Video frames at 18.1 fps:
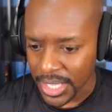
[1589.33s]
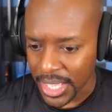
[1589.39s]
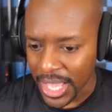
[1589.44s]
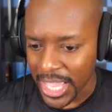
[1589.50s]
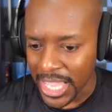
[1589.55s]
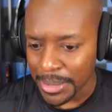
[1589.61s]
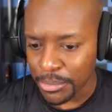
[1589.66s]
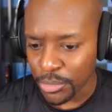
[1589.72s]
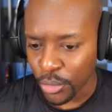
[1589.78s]

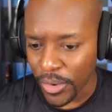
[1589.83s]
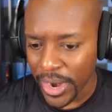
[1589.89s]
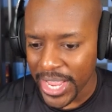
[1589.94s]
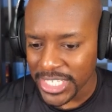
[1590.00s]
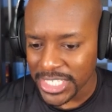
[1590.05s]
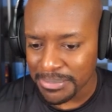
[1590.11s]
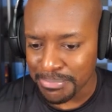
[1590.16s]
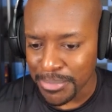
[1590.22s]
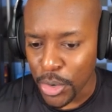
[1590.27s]
I am
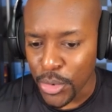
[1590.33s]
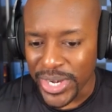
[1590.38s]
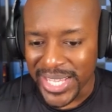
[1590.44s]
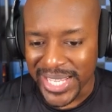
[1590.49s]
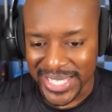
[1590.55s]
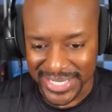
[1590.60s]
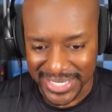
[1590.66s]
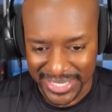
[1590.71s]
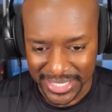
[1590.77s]

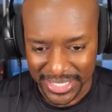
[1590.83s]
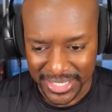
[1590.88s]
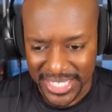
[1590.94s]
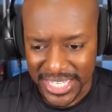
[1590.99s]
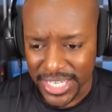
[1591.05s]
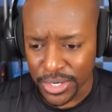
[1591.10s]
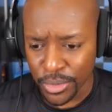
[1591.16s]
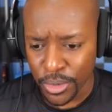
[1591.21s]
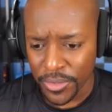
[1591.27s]
Rasmodeus,
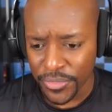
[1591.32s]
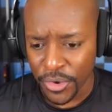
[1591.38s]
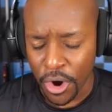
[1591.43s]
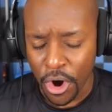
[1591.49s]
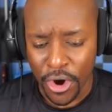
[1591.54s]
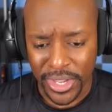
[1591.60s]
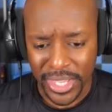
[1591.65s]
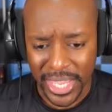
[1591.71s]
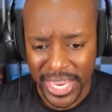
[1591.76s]
seeker of the
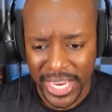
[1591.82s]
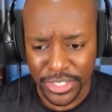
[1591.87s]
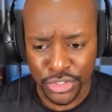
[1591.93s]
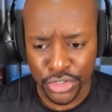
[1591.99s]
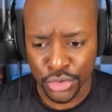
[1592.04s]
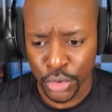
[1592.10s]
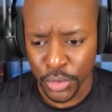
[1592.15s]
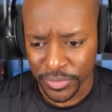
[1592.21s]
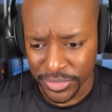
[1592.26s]
arcane
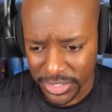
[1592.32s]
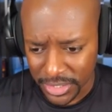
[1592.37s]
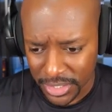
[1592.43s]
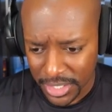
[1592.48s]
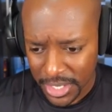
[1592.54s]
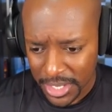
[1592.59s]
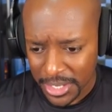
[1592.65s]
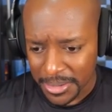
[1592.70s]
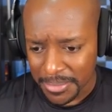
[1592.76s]
truths,
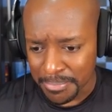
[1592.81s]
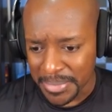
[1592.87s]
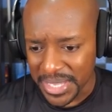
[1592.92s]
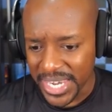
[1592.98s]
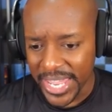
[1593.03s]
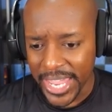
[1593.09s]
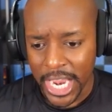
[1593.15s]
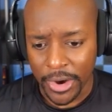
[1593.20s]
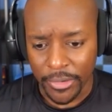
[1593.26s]

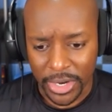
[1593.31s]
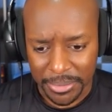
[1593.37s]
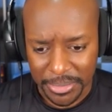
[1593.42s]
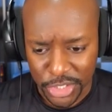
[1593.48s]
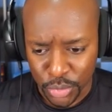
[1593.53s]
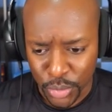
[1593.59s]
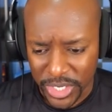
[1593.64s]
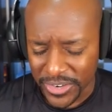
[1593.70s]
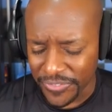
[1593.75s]
mediary
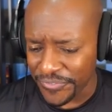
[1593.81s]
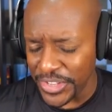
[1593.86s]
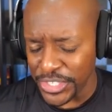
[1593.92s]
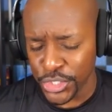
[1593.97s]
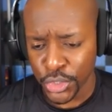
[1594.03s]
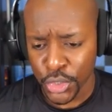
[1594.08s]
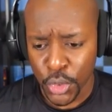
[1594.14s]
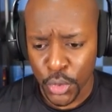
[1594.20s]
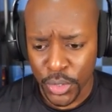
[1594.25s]
between
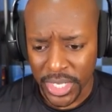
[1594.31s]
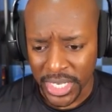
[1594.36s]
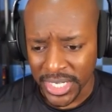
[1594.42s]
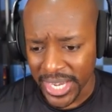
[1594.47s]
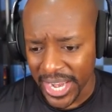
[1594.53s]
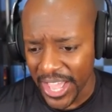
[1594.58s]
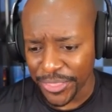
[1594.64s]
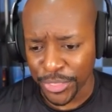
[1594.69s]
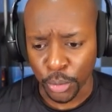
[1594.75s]
physical
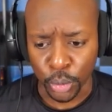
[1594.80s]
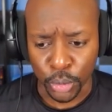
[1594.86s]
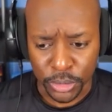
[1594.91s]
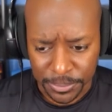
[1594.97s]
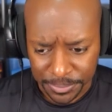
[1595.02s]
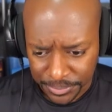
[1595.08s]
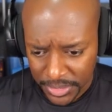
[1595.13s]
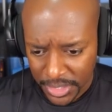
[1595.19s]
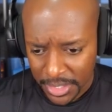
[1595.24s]
and
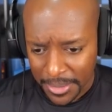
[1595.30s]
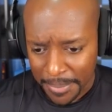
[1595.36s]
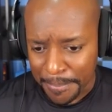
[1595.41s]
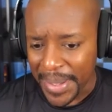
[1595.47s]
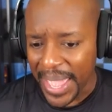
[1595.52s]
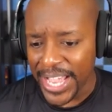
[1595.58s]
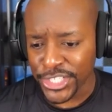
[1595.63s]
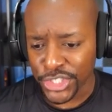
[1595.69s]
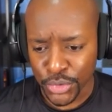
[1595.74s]
ethereal,
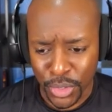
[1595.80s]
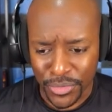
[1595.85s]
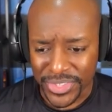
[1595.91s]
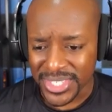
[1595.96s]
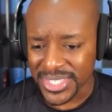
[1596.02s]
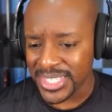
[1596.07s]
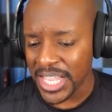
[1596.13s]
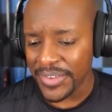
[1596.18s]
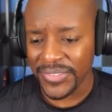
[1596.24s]
master of
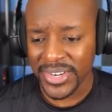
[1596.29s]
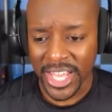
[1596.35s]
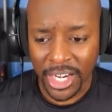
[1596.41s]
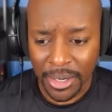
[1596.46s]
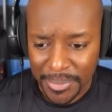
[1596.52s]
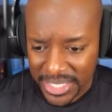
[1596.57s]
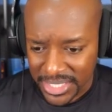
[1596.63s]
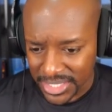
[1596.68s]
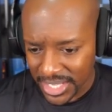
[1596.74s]
the seven
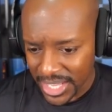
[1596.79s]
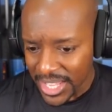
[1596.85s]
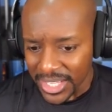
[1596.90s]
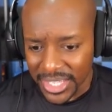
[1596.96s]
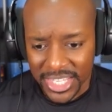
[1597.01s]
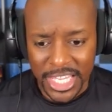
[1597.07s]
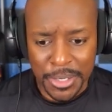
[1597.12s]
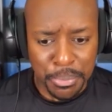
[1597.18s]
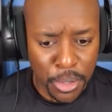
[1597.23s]
elements,
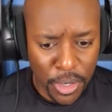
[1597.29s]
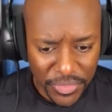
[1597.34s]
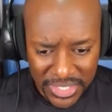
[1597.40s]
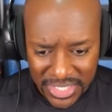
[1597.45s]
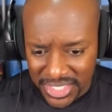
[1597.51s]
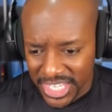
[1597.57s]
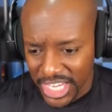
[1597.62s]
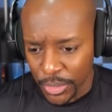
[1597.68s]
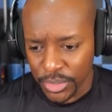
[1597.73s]
keeper of the
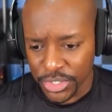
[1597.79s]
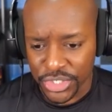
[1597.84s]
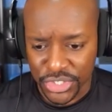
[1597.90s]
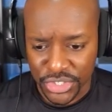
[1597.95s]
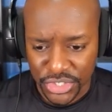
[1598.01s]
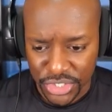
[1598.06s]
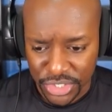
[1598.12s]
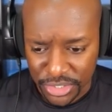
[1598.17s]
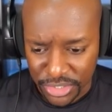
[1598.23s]
sacred...
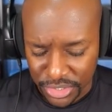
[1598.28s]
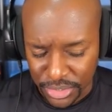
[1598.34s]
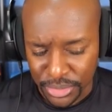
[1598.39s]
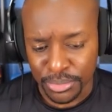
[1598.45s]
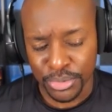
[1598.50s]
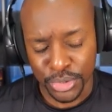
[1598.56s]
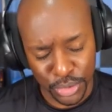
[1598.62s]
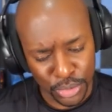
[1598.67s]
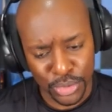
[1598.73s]

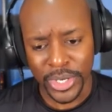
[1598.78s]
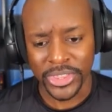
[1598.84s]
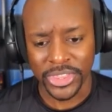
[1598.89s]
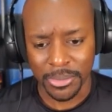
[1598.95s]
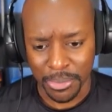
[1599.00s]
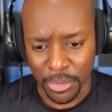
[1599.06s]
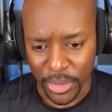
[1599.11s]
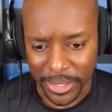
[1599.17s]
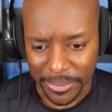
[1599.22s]
You get
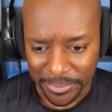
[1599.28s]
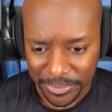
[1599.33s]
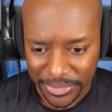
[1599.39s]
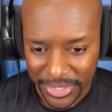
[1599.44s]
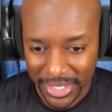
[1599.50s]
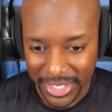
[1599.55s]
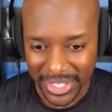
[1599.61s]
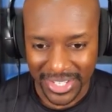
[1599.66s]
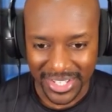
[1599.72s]
the point.
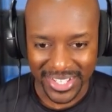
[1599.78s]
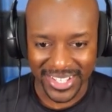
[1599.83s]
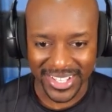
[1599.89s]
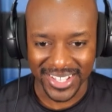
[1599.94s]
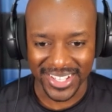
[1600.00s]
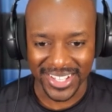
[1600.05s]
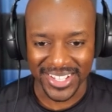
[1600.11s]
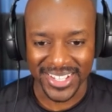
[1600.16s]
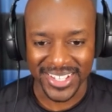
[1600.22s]

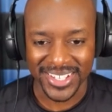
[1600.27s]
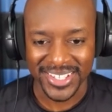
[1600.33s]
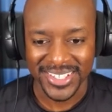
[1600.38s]
And